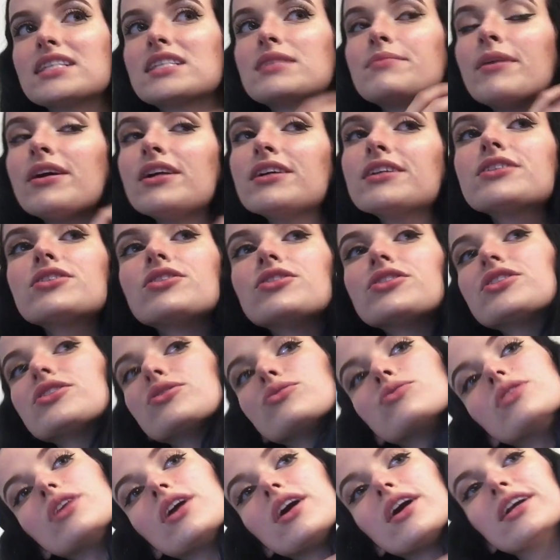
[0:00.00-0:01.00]
smell is
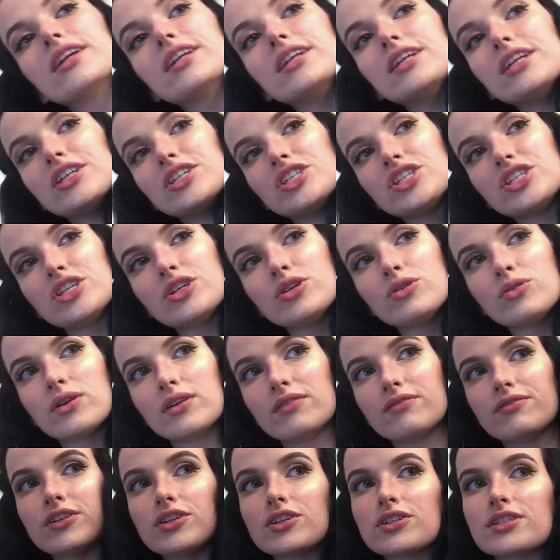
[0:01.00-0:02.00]
also not an issue
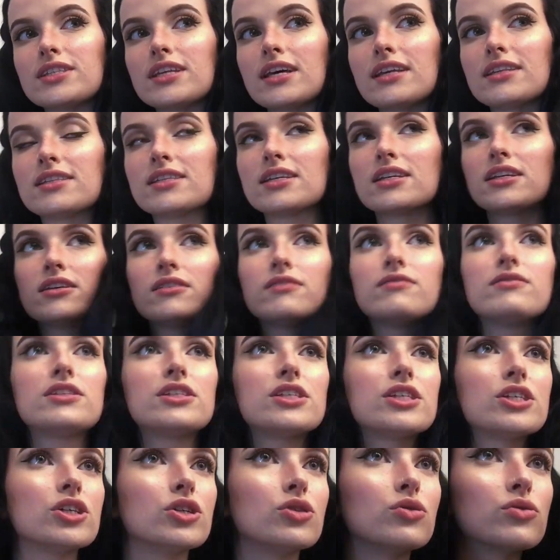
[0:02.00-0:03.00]
if you're sensitive
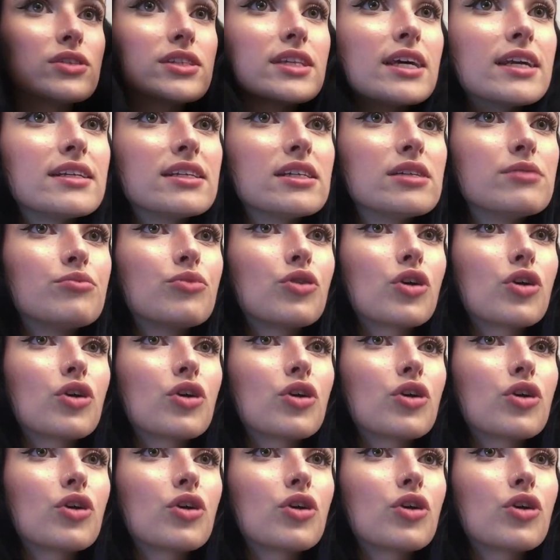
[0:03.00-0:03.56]
to scented